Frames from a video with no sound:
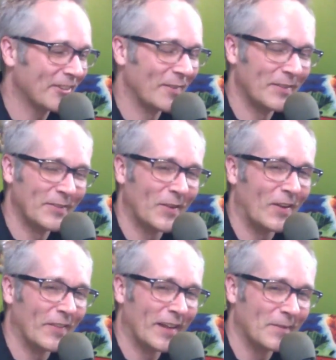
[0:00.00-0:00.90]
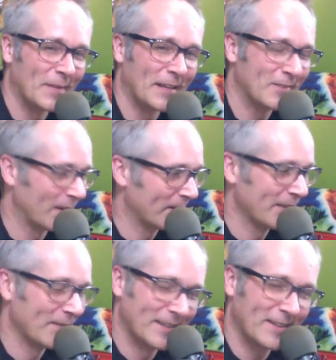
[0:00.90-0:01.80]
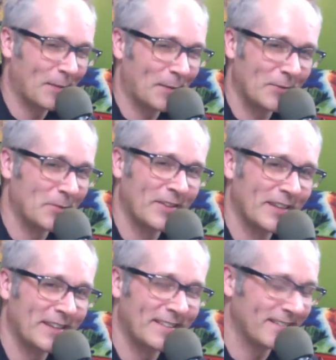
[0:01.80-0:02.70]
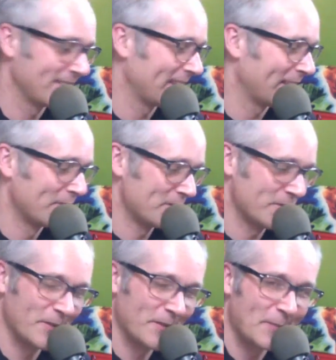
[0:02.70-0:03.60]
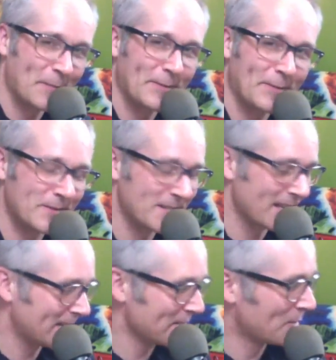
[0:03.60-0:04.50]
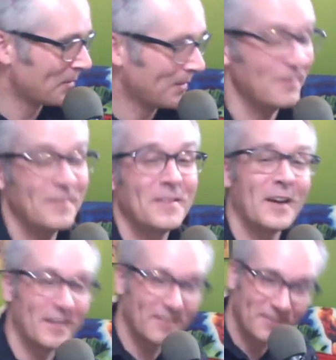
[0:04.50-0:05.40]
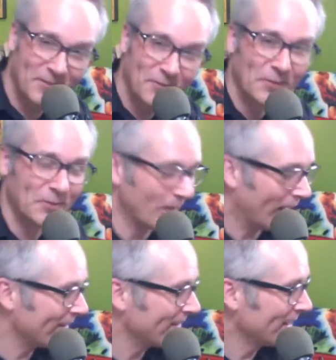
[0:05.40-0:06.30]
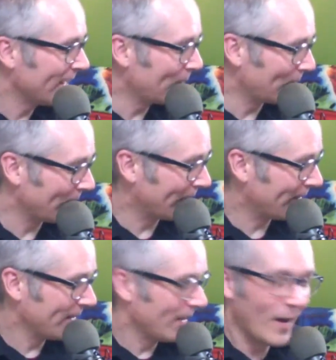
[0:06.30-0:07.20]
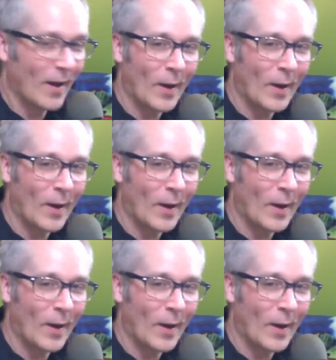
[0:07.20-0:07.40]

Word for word: going through all that, I'm like, do I really want to talk about some silly t- television show that I made when I was in high school? But we'll do that. How about that? Mm-hmm.